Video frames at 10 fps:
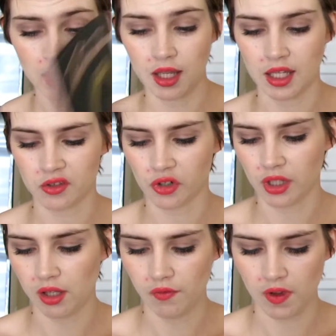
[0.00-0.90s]
It's
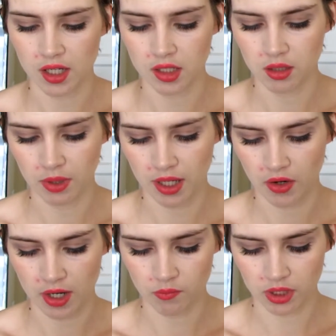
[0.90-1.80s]
really fun to play
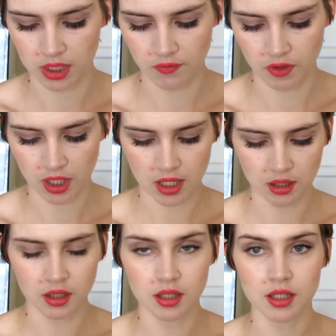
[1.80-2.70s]
around with the different
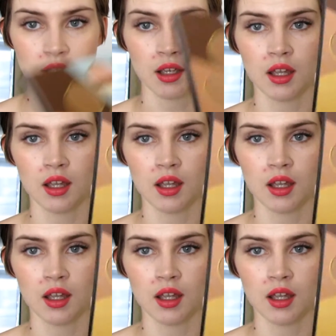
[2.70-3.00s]
colors.